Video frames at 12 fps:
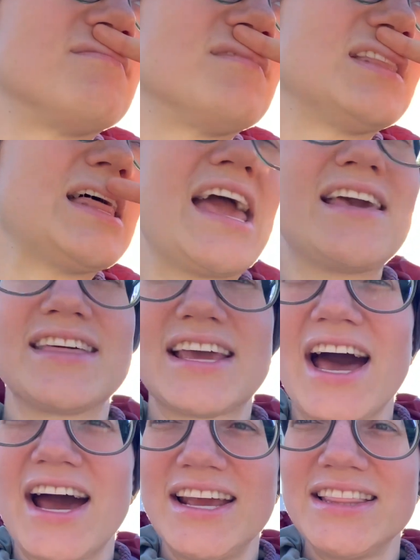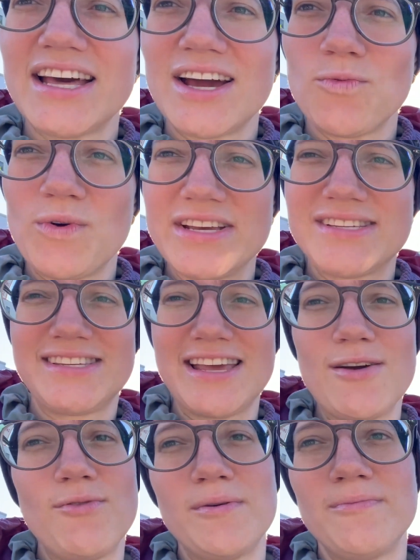like the kind that we see
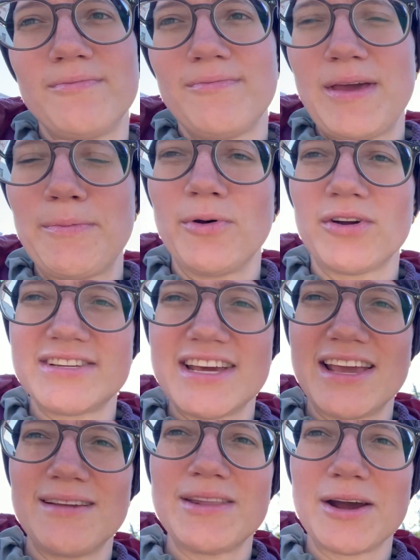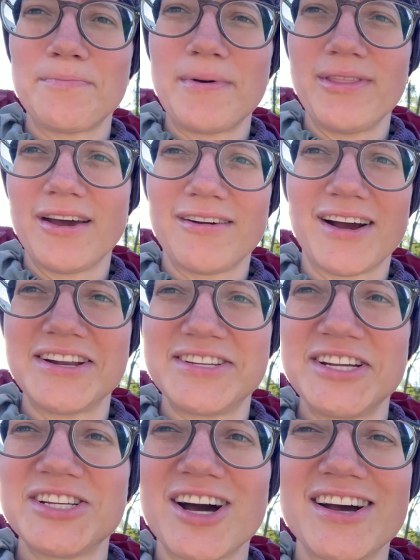when people are taking their
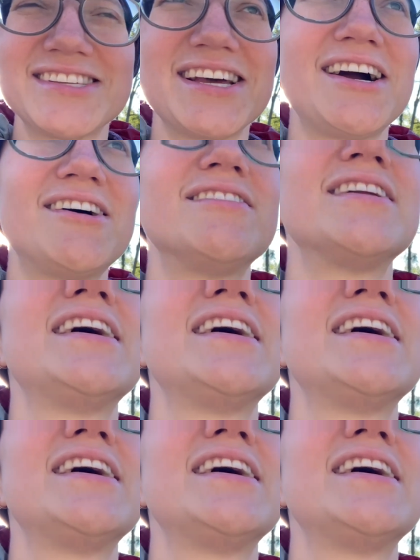hunting dogs out.